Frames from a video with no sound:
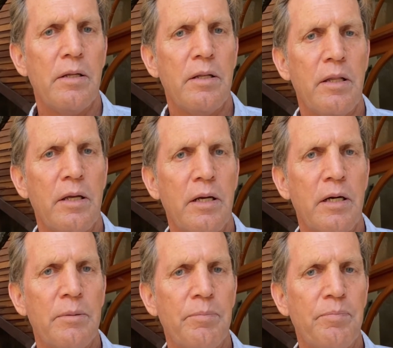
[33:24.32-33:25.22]

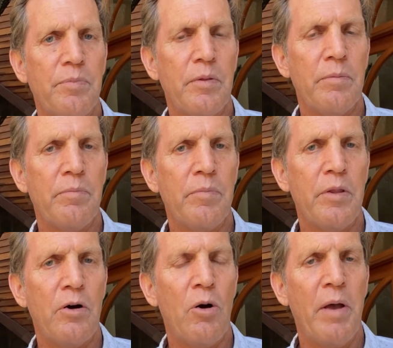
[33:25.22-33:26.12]
The
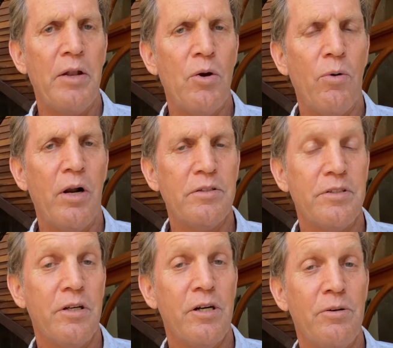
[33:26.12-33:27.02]
home had nowhere else to
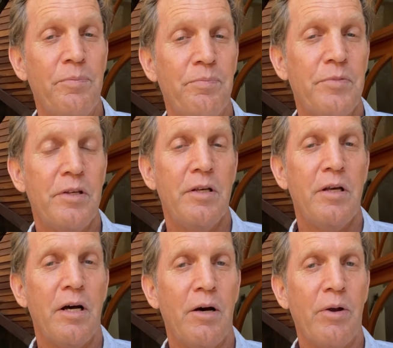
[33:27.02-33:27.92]
go.
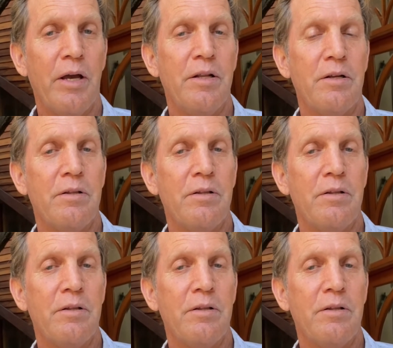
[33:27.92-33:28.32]
We had